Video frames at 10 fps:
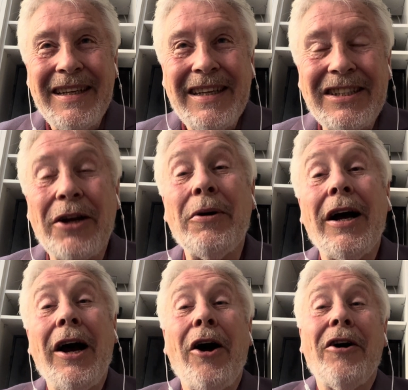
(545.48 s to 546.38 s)
So,
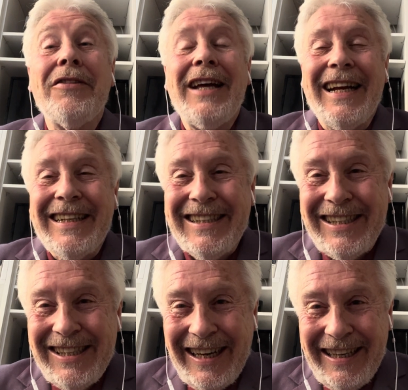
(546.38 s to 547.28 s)
on that
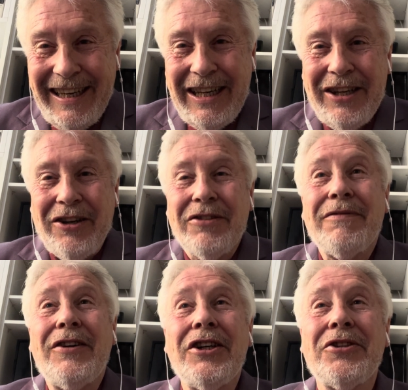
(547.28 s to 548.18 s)
slightly
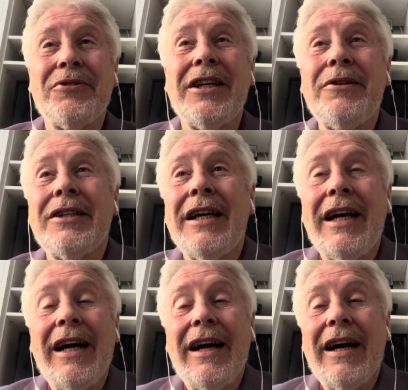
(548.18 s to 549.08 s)
controversial note,
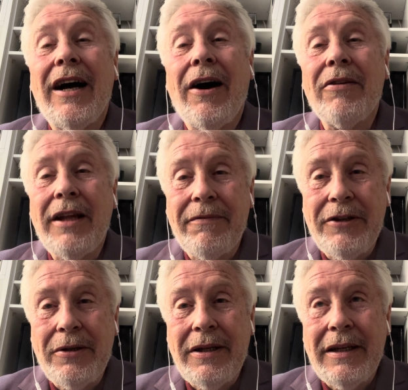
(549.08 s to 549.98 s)
I'll love
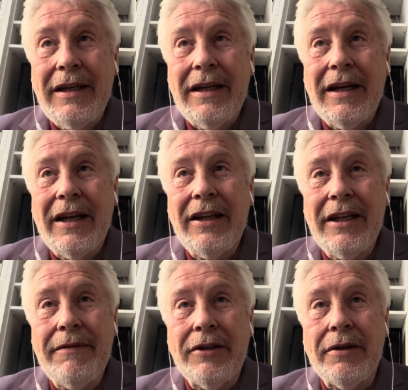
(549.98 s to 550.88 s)
you and
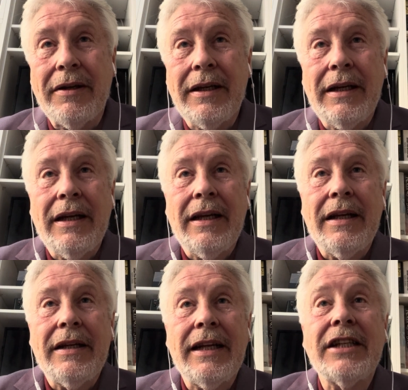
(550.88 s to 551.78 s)
leave you.
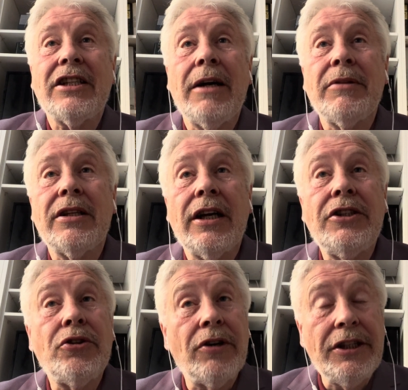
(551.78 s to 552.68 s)
Next time that I
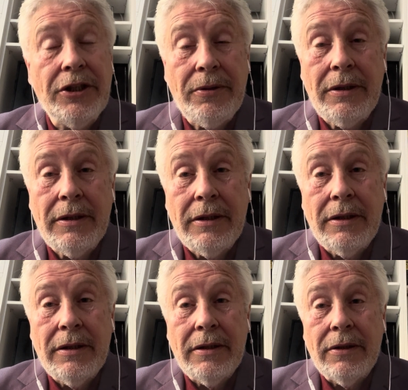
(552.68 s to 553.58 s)
join you,
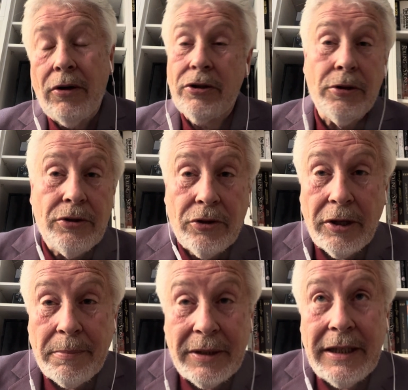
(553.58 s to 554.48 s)
or you
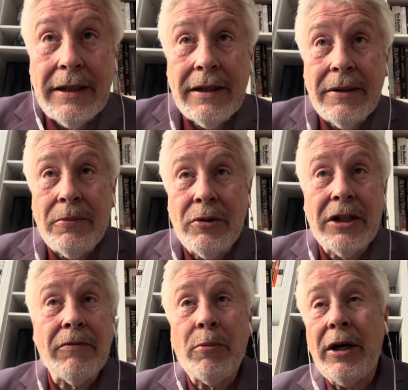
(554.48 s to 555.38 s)
join me,
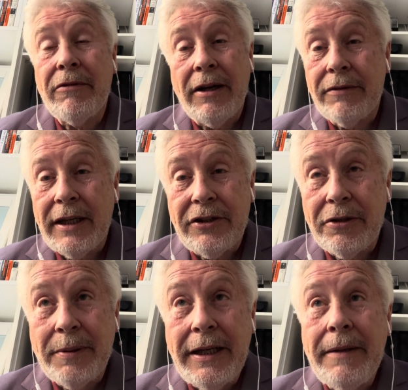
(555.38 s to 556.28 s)
whichever way round that
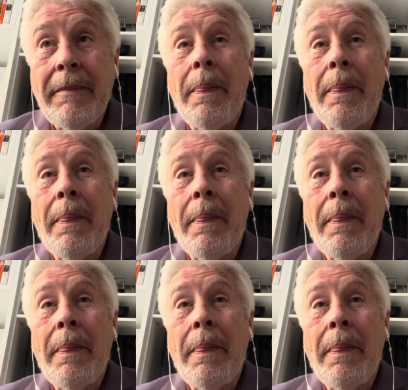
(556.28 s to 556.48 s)
should be,